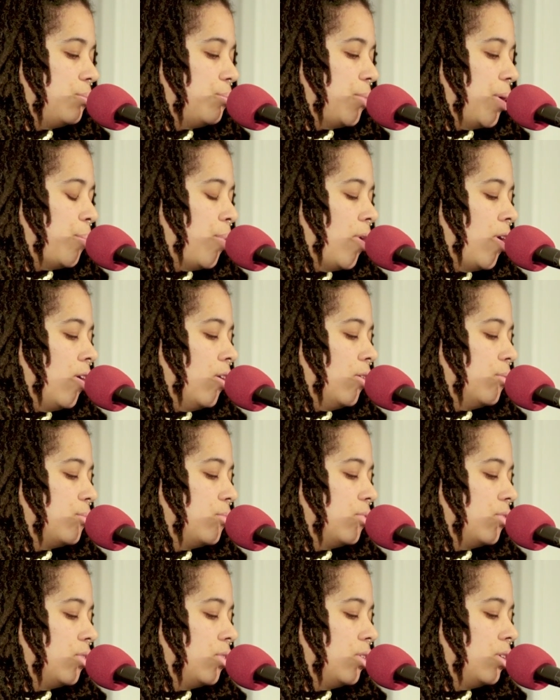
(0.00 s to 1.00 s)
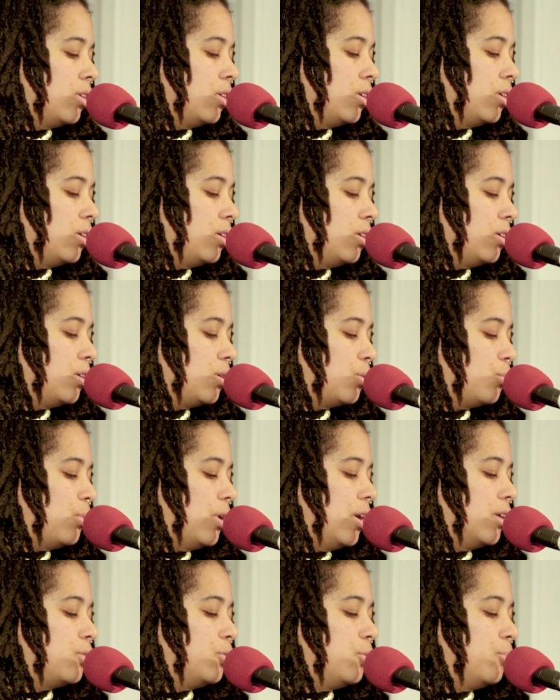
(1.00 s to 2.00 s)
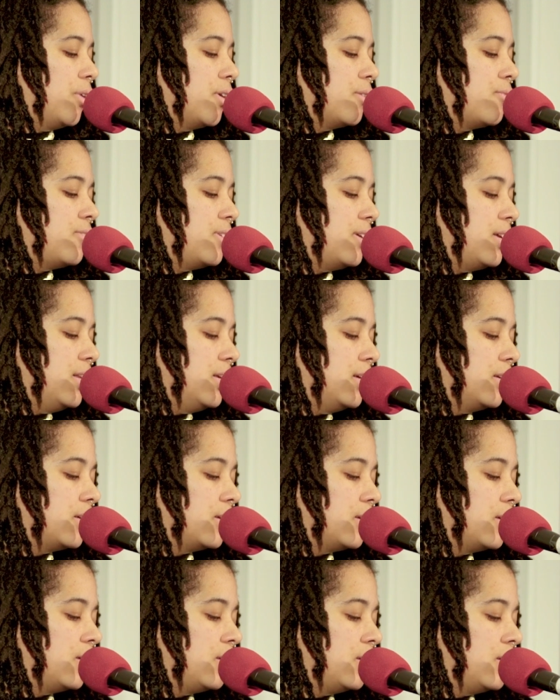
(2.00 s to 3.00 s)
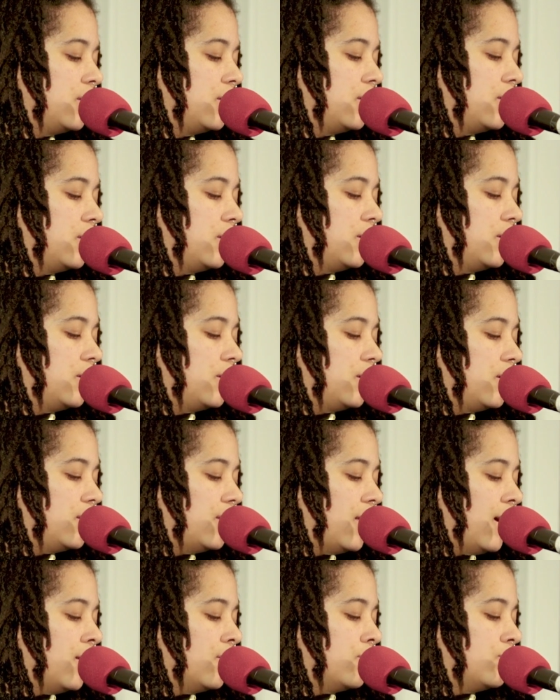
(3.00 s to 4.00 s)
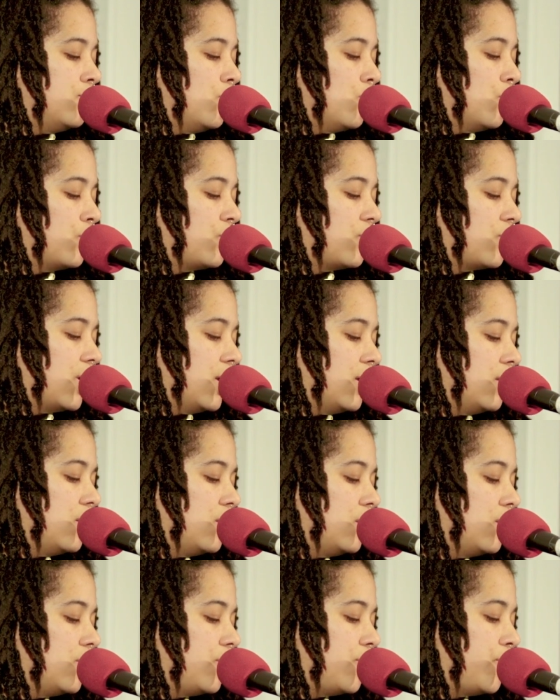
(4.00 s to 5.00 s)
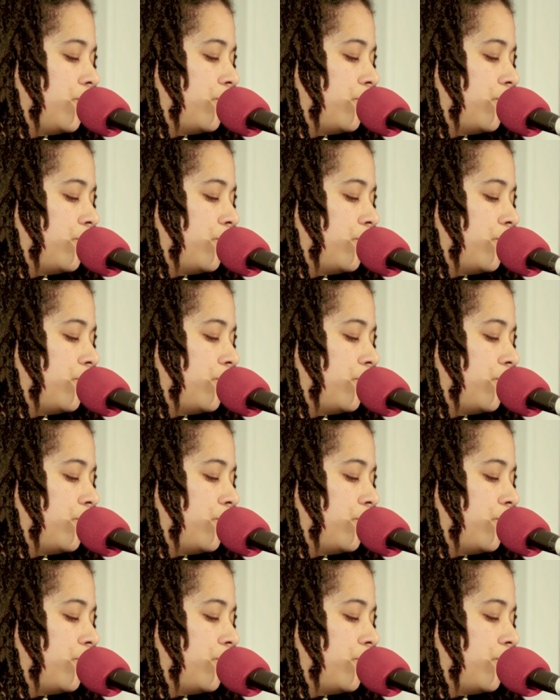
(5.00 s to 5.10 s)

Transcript: My palms, where I do my feeling, now raw skin.